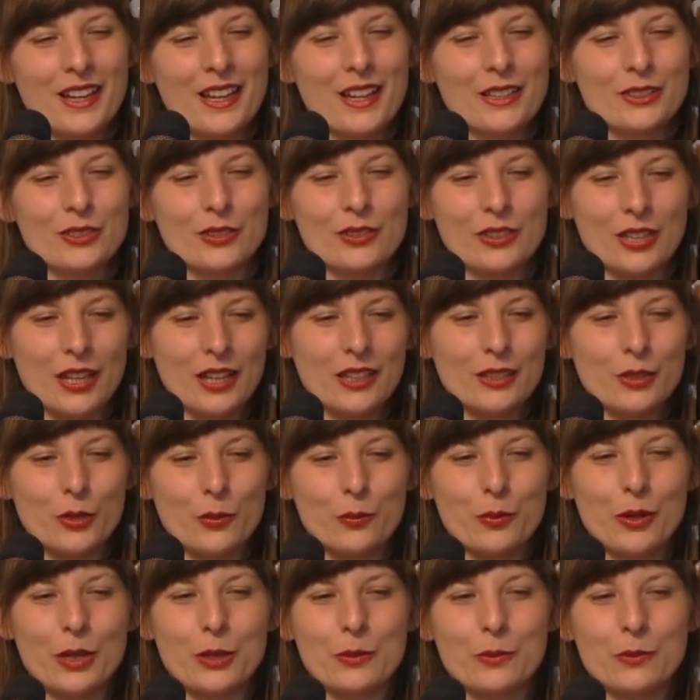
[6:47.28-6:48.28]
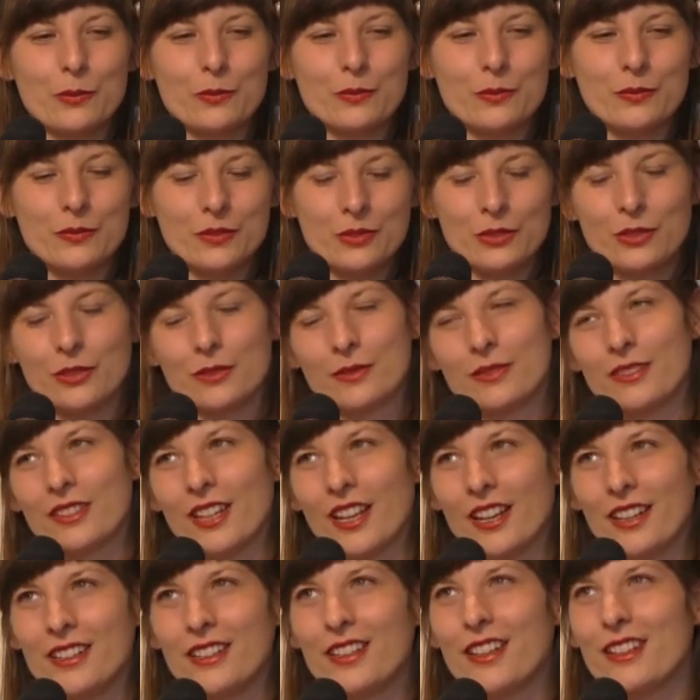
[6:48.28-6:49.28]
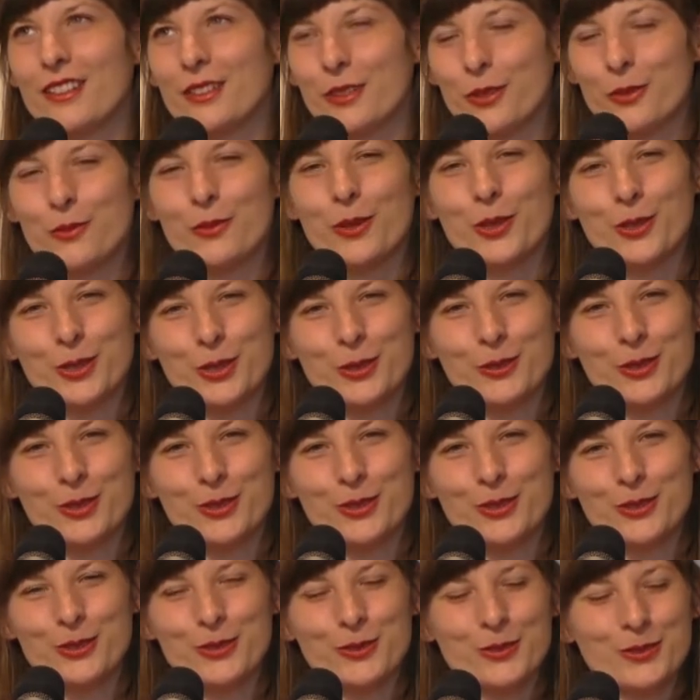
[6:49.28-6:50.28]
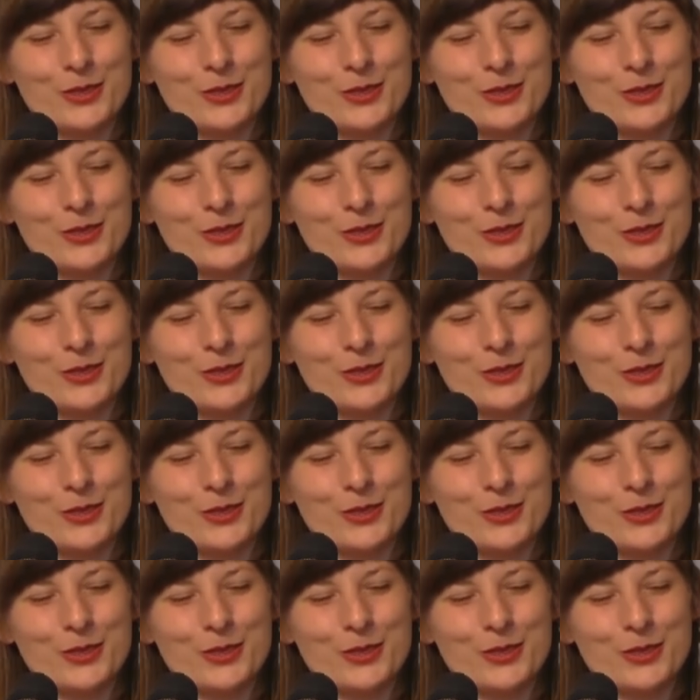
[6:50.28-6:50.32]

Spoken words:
So tell your body what to do.